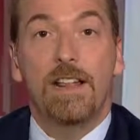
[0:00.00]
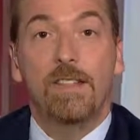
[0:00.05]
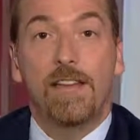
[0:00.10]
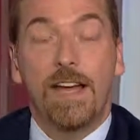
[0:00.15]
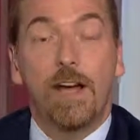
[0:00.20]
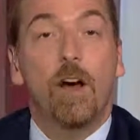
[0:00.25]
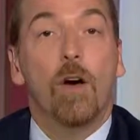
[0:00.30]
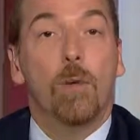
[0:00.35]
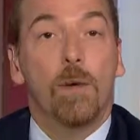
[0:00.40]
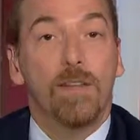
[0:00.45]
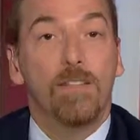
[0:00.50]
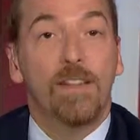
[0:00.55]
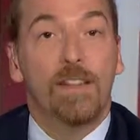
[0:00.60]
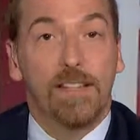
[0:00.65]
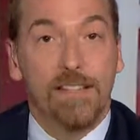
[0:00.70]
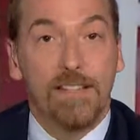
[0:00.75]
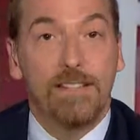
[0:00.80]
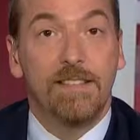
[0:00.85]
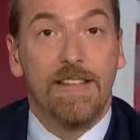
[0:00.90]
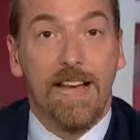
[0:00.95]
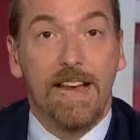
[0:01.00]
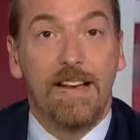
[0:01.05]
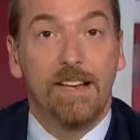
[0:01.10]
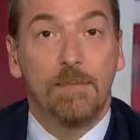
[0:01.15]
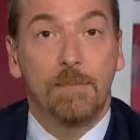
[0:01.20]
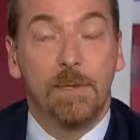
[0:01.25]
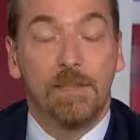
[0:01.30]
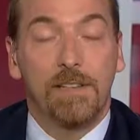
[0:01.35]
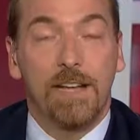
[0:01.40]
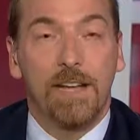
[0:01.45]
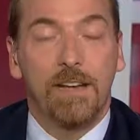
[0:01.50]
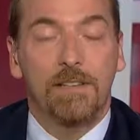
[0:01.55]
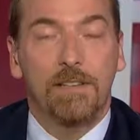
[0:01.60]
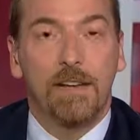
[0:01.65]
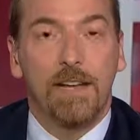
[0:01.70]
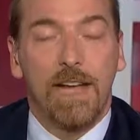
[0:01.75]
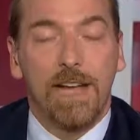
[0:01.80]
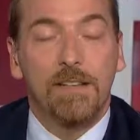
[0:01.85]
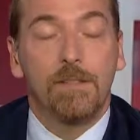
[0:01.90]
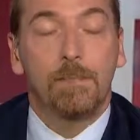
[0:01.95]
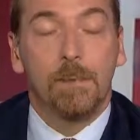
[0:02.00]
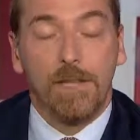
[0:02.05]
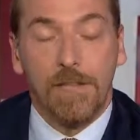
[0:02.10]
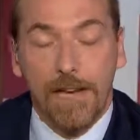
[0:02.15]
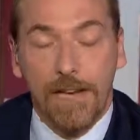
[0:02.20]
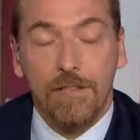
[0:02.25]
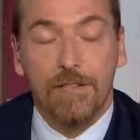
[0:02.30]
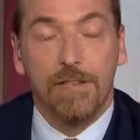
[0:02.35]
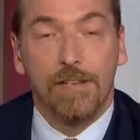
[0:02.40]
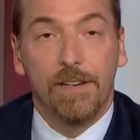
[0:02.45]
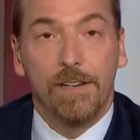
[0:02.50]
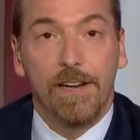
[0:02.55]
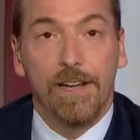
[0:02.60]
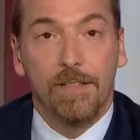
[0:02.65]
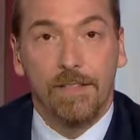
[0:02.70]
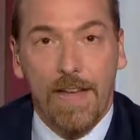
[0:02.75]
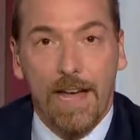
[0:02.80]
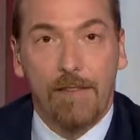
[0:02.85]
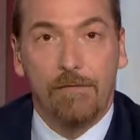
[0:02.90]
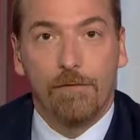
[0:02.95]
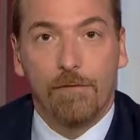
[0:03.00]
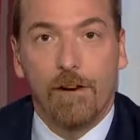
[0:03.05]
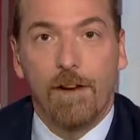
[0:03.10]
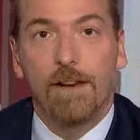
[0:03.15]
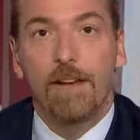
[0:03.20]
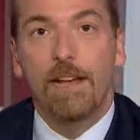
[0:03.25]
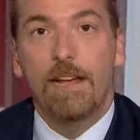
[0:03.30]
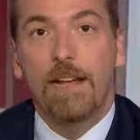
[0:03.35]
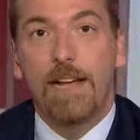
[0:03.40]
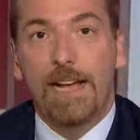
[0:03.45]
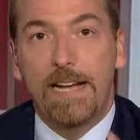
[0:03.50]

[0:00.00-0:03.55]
they owe us at least that explanation in that front.